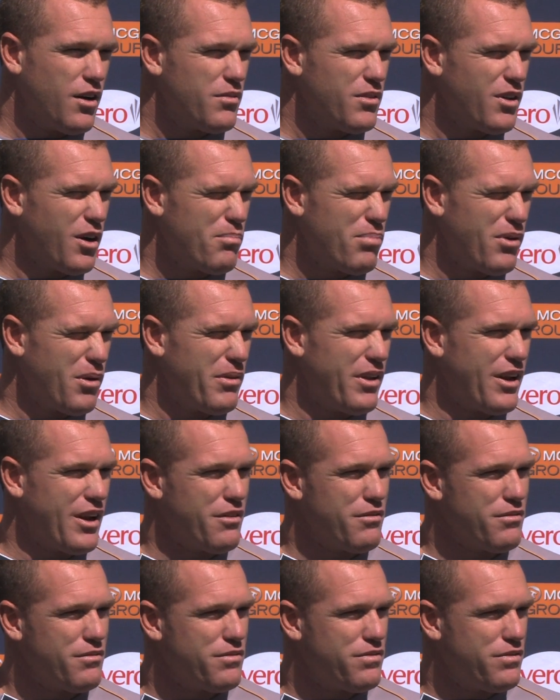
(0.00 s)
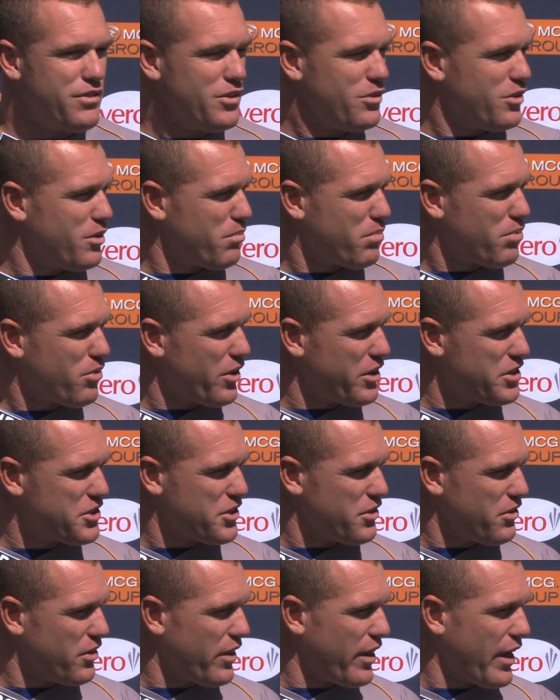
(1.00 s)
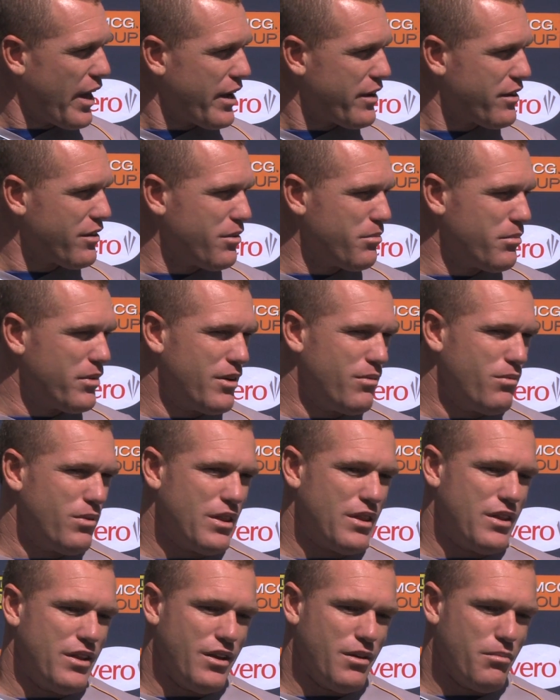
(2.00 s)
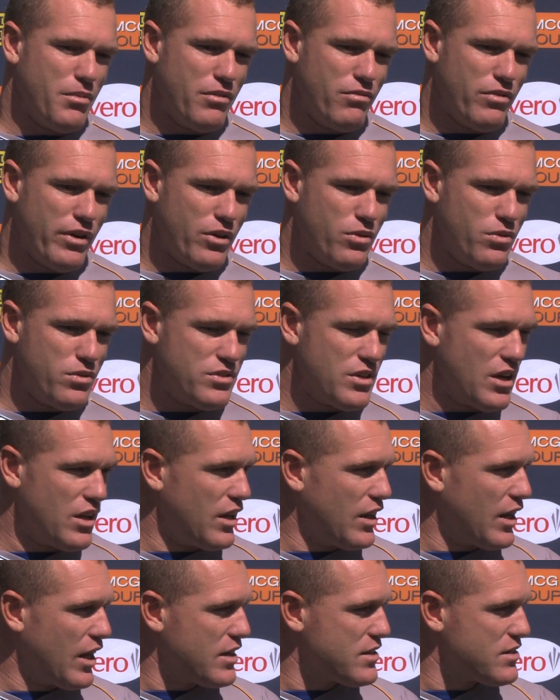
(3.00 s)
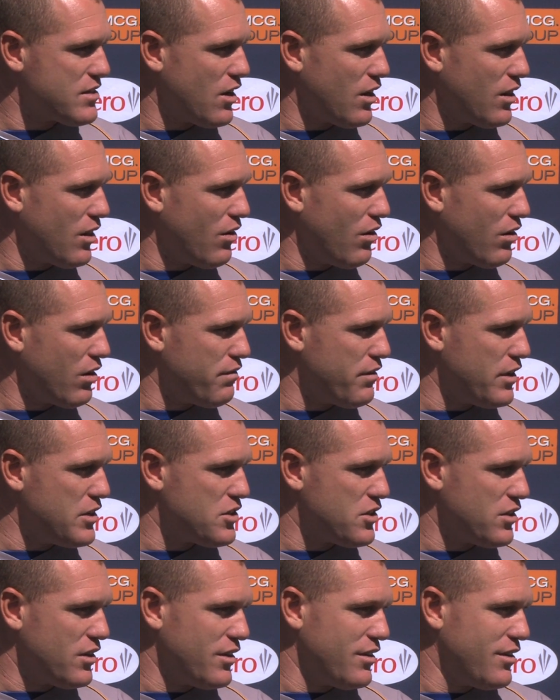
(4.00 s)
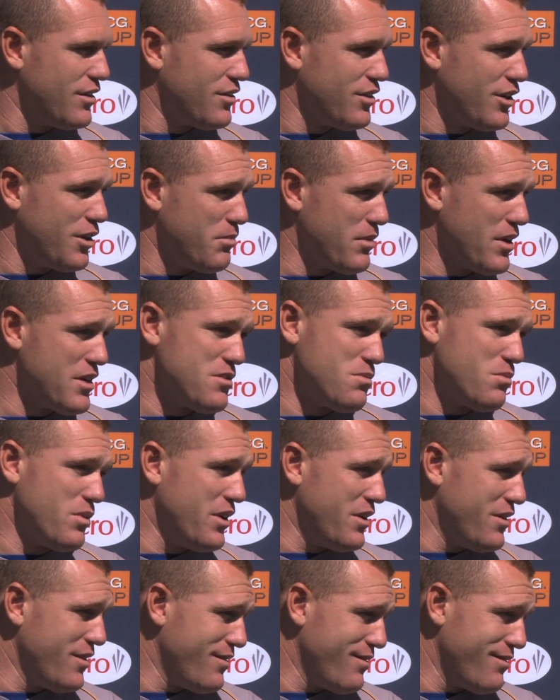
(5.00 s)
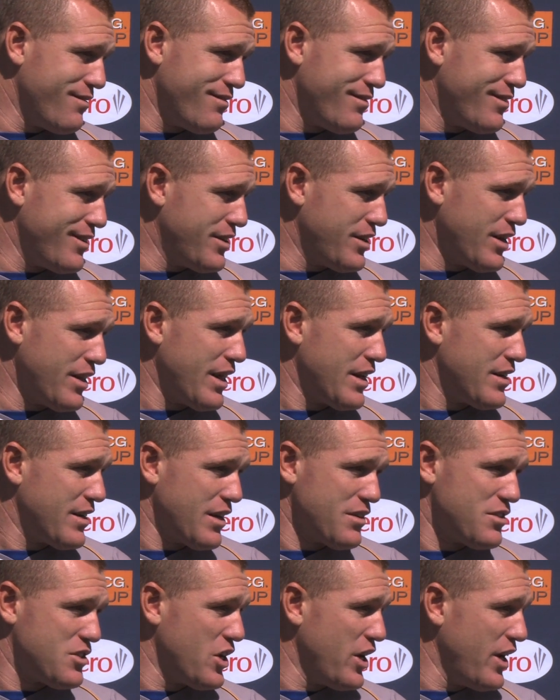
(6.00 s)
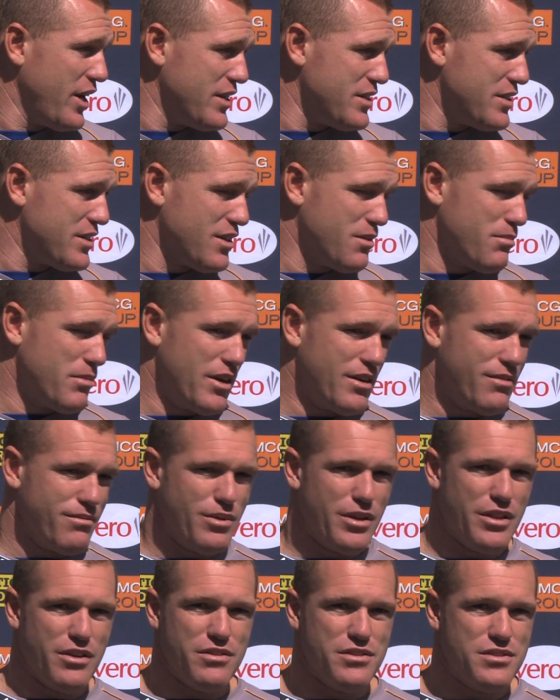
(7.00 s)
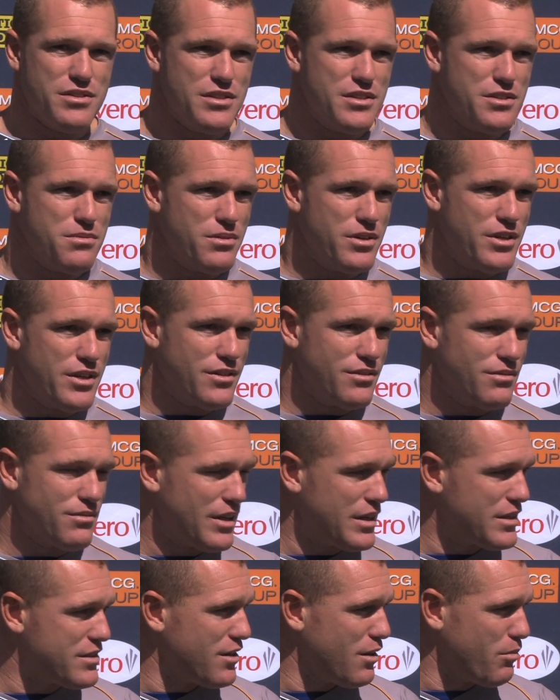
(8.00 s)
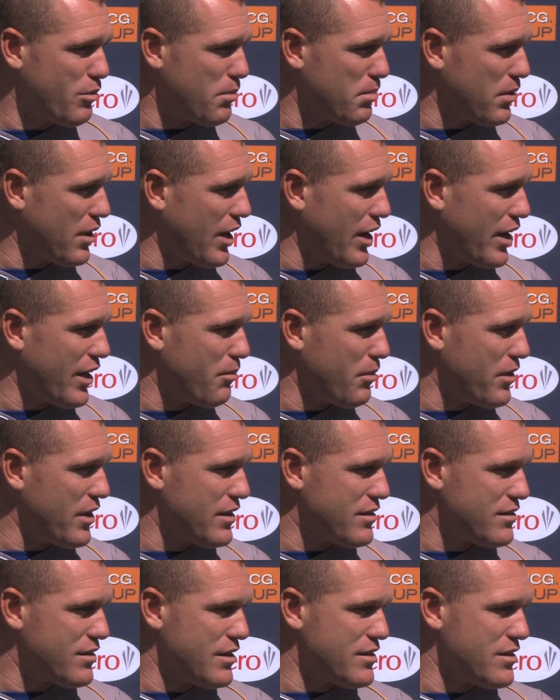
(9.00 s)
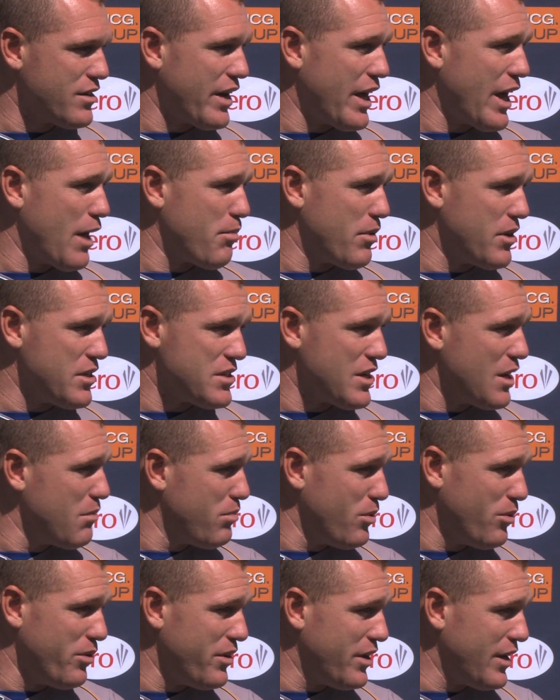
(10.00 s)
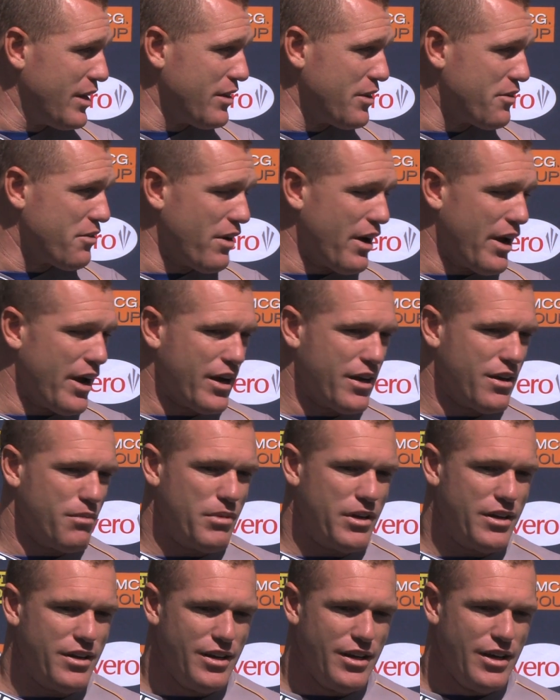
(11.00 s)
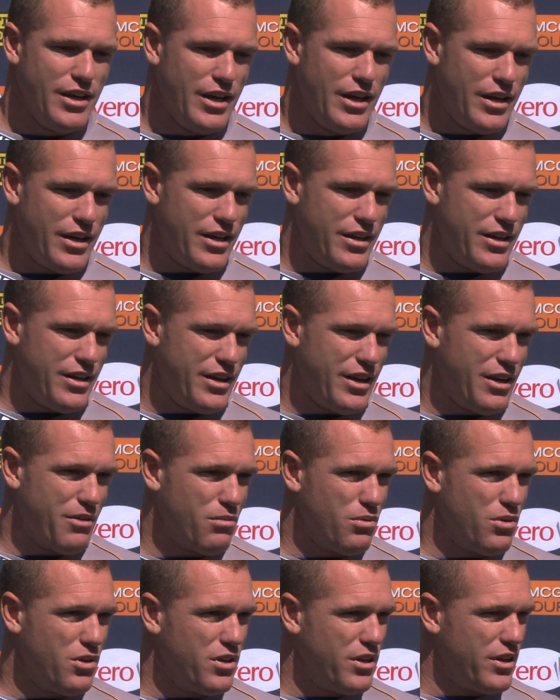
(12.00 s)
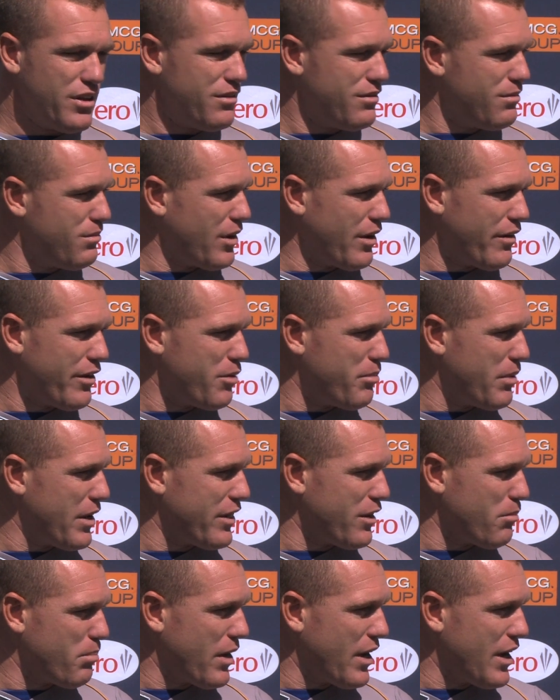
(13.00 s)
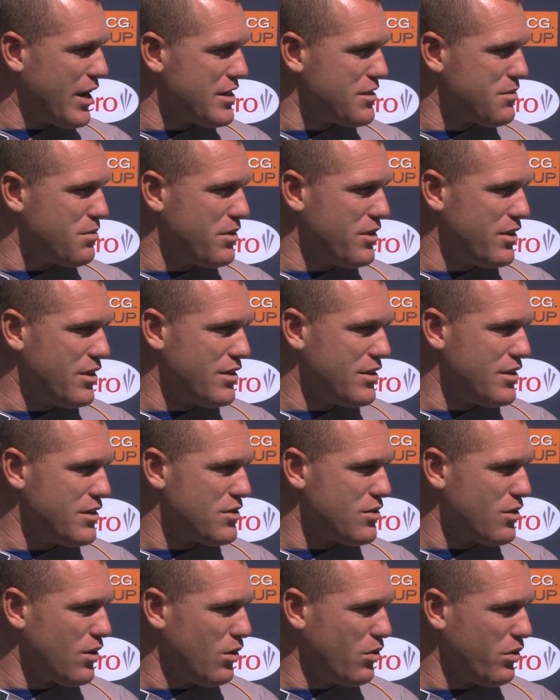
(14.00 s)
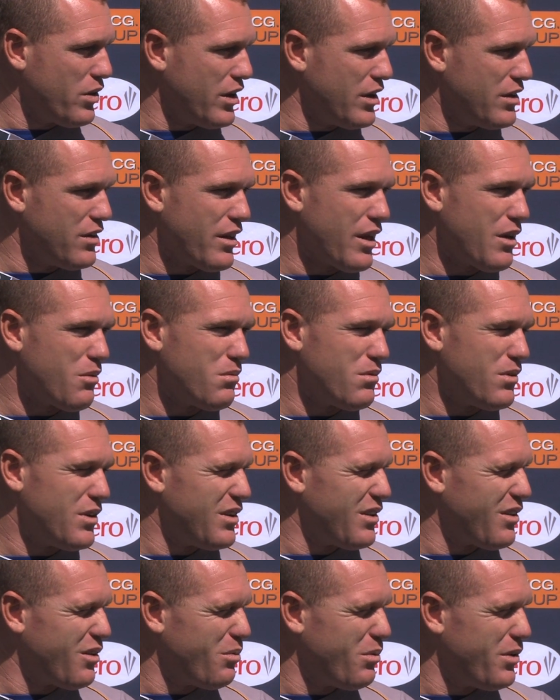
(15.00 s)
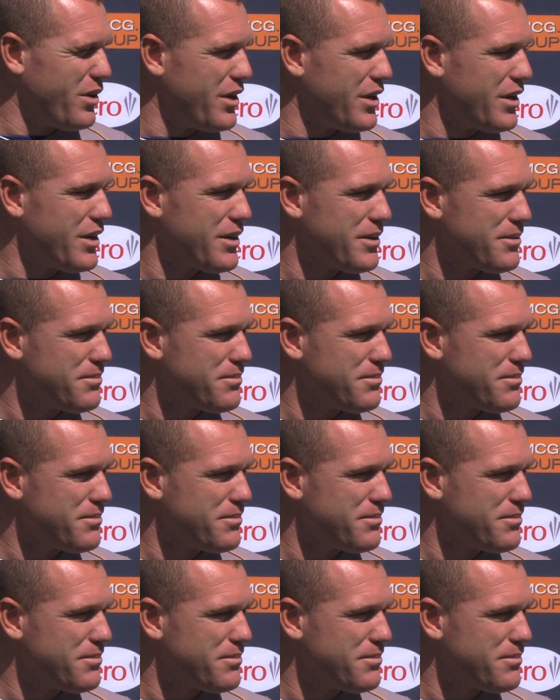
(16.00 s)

Don't feel the pressure of that. I mean, one thing, I mean, records only last so long. Eventually the team does win, and that does change. I mean, whether it's this week or next time we play, I mean, it's going to happen at some point down the track. I mean, you don't really worry about the past when you're sort of looking into that, into the week.